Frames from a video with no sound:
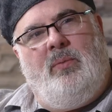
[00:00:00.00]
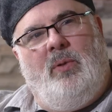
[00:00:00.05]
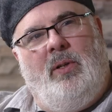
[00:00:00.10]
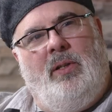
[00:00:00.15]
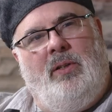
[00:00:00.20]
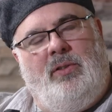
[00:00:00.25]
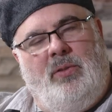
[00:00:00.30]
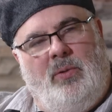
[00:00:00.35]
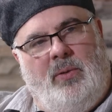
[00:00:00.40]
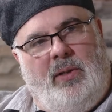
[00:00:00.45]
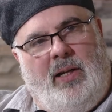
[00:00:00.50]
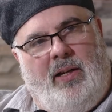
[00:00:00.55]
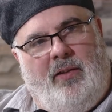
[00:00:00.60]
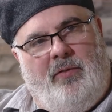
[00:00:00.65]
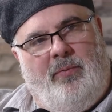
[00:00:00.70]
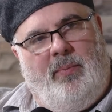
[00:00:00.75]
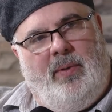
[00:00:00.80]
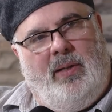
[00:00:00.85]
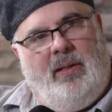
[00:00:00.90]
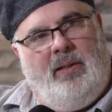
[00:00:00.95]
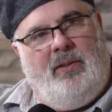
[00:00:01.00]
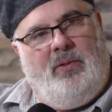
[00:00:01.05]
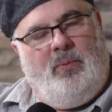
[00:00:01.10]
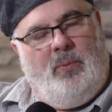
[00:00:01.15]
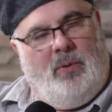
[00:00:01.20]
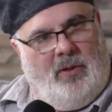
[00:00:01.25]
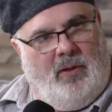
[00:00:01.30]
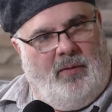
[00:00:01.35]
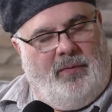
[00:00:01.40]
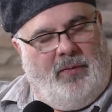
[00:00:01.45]
when 2.5 Men's
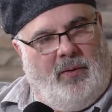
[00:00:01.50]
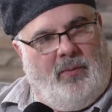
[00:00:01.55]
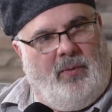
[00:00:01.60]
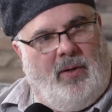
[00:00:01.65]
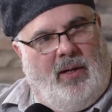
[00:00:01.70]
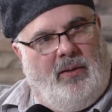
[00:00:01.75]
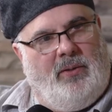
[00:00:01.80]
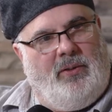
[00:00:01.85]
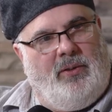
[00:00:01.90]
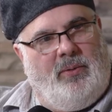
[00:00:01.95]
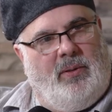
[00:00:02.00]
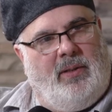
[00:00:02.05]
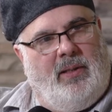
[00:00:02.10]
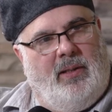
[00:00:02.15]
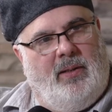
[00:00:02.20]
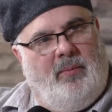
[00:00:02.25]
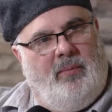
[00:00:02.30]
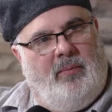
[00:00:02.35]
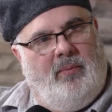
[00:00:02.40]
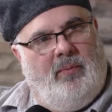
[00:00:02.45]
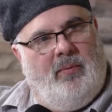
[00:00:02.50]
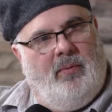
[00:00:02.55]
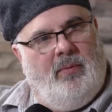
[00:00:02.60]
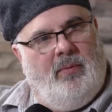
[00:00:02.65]
went off the rails with him,